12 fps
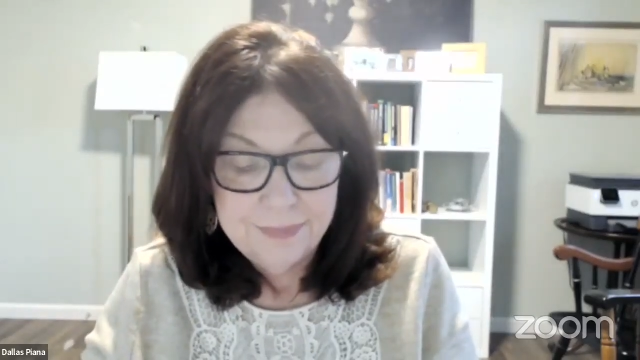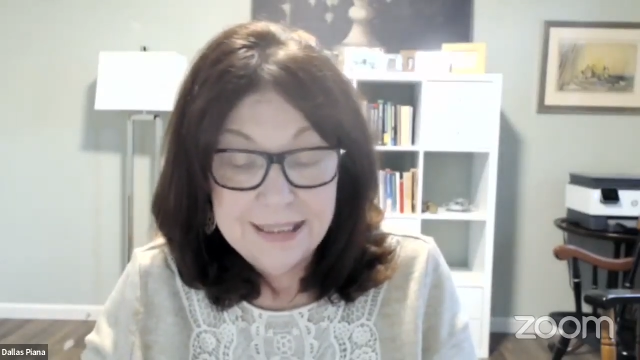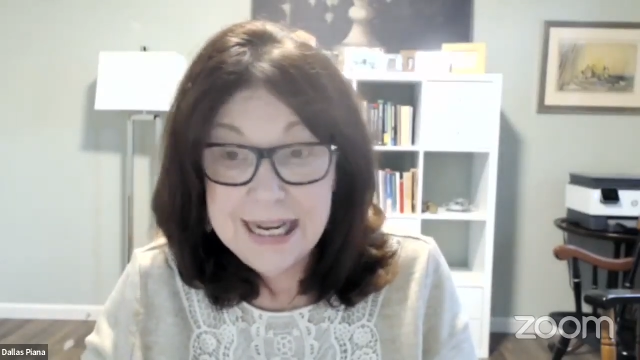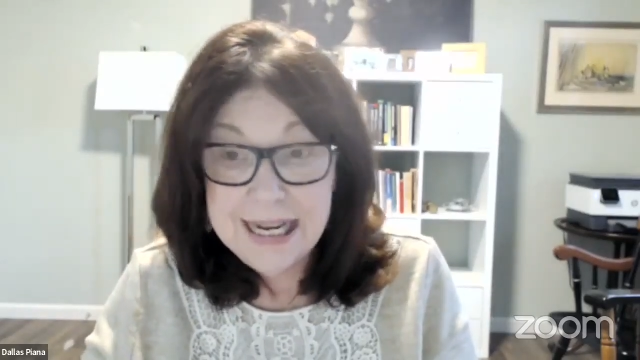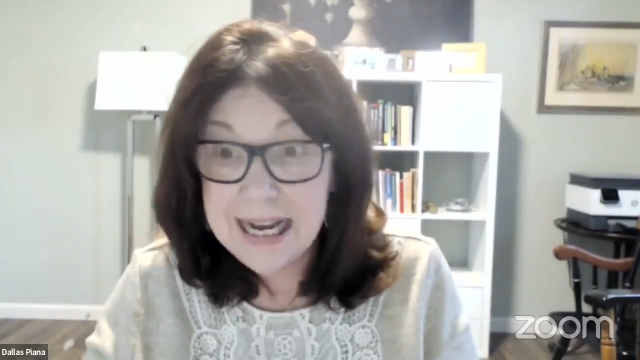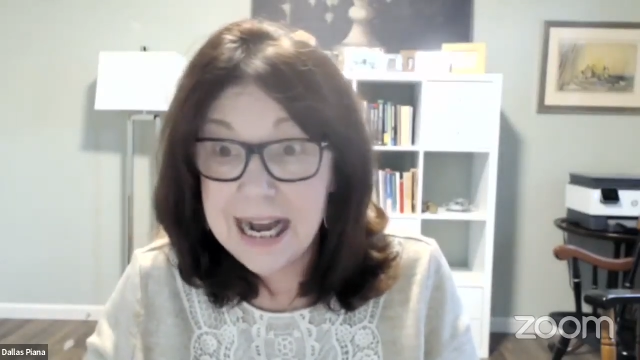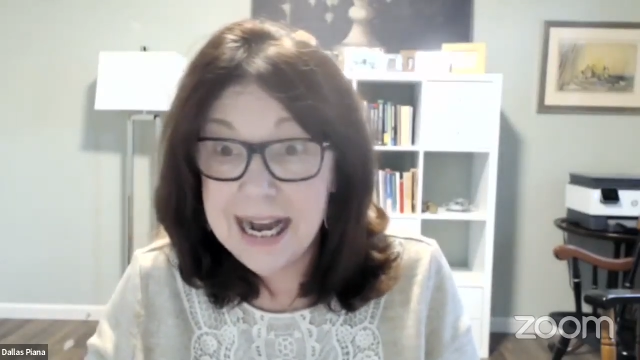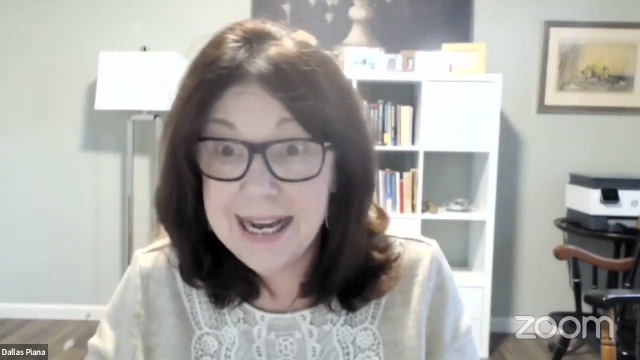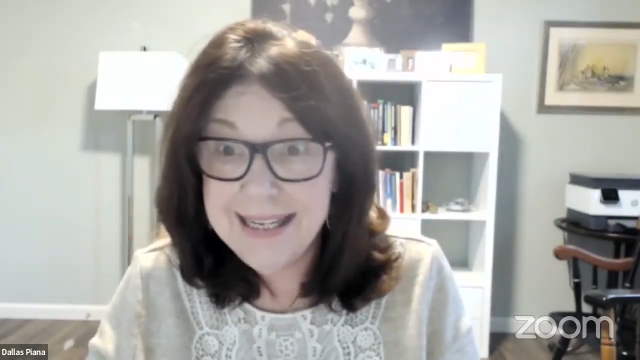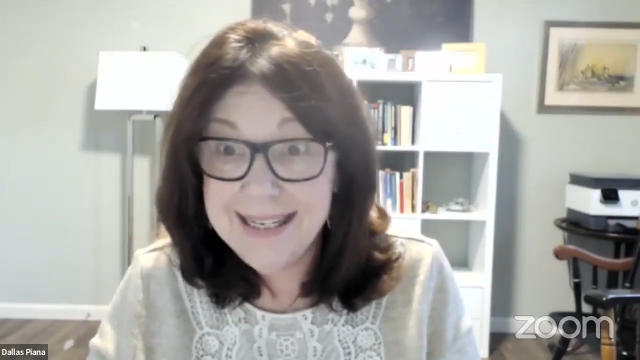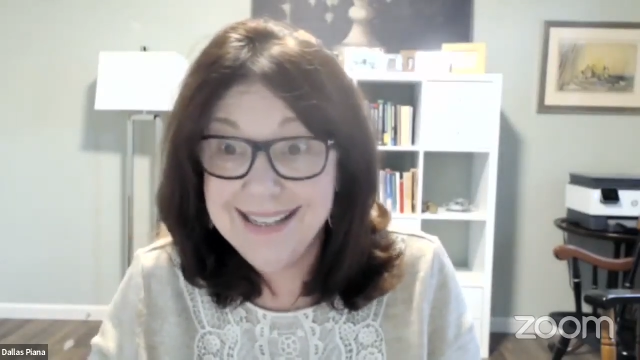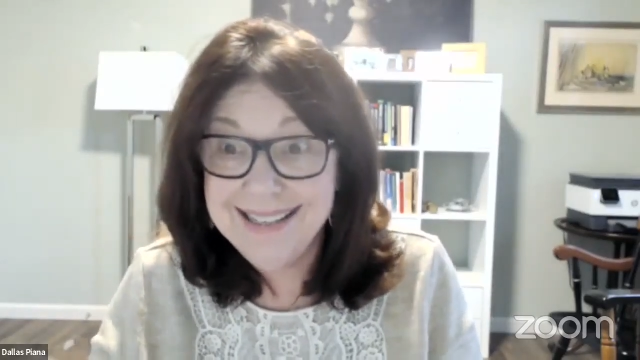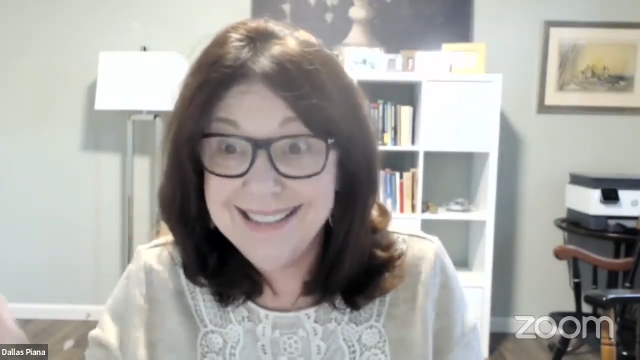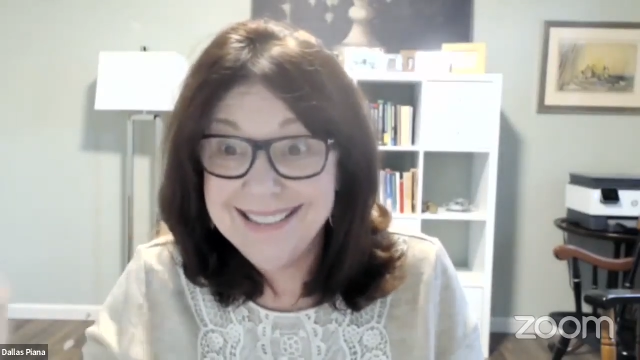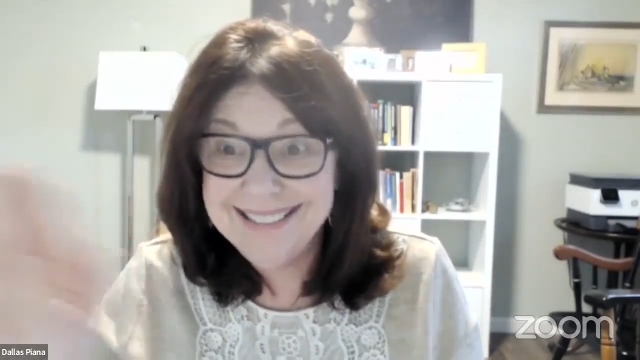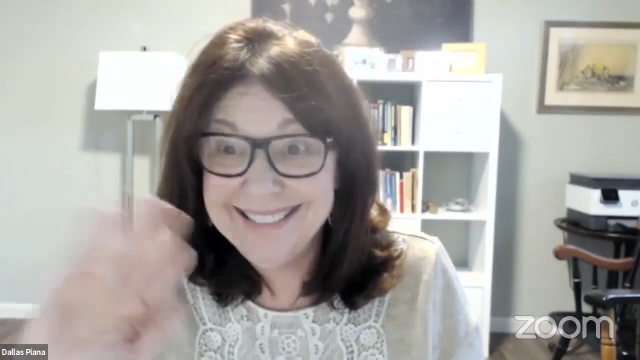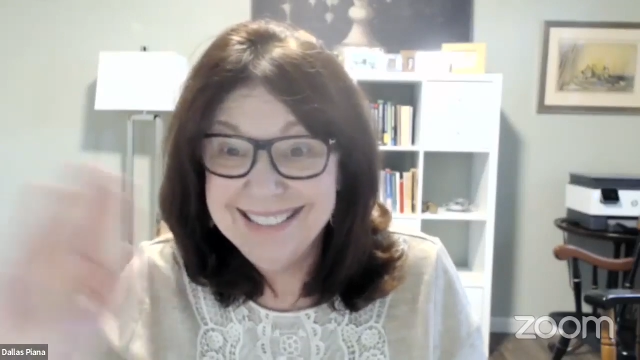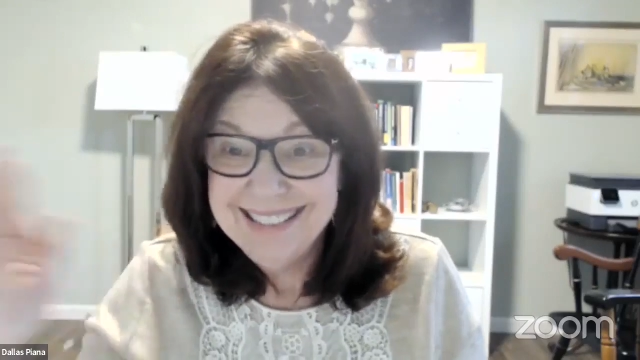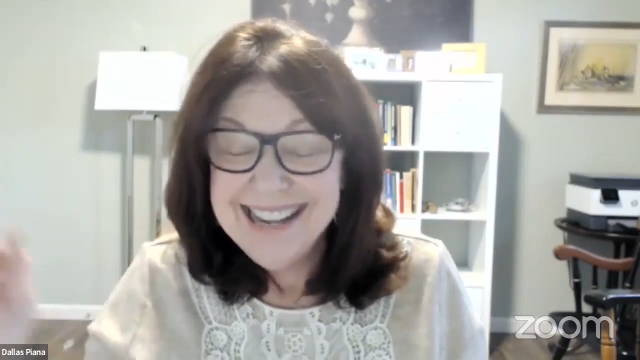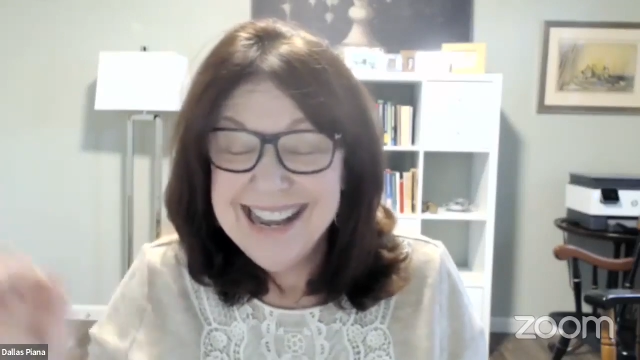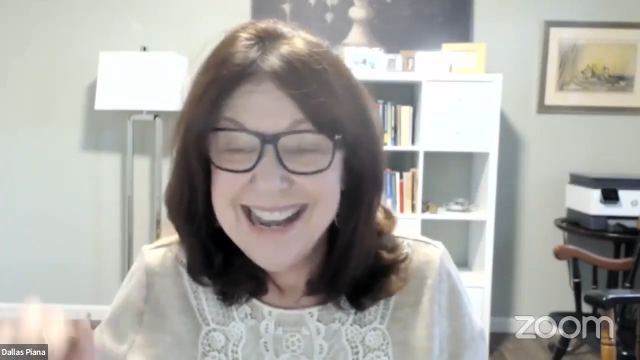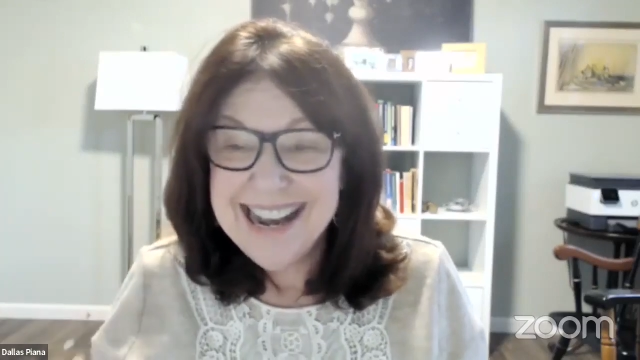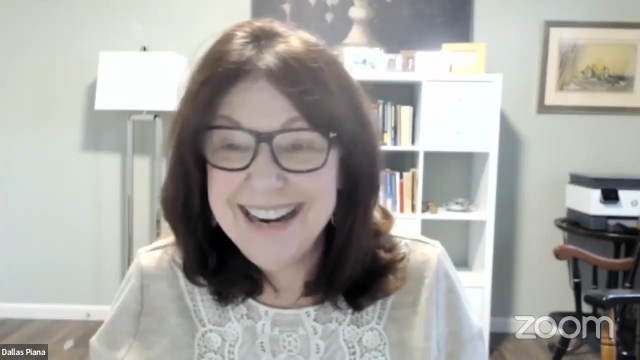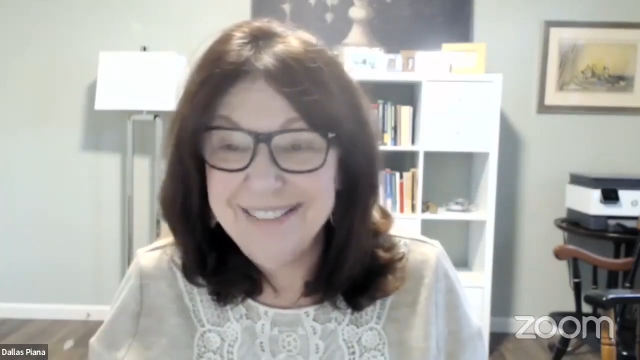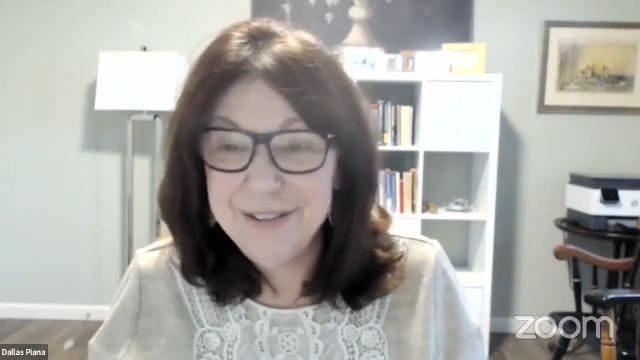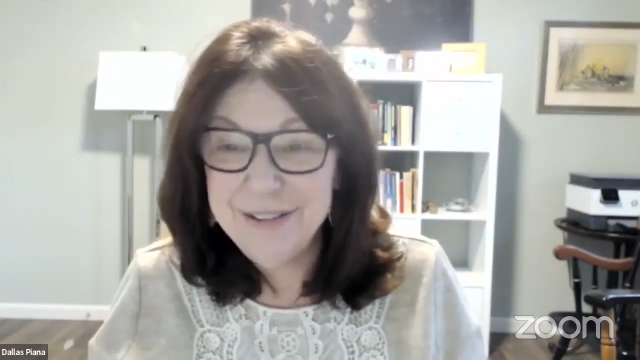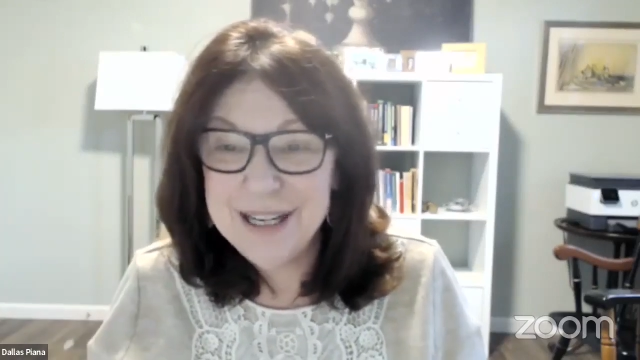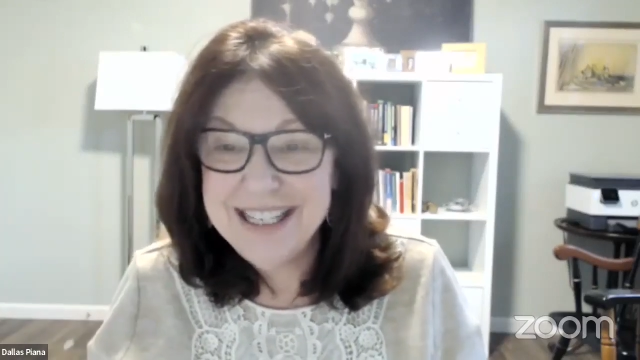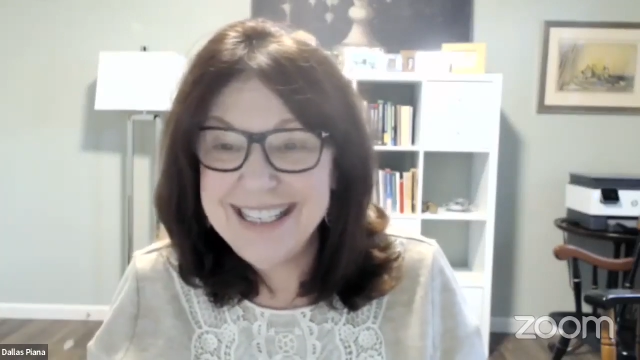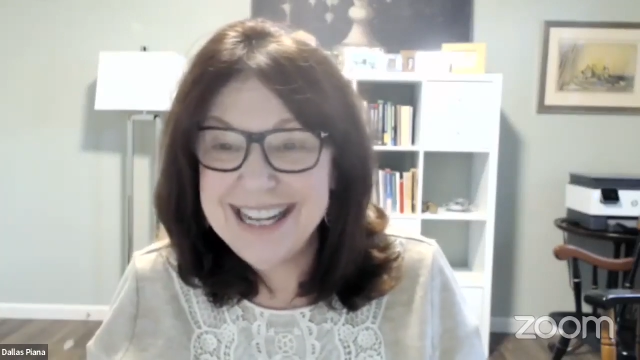Yeah, hi. Hi, everyone.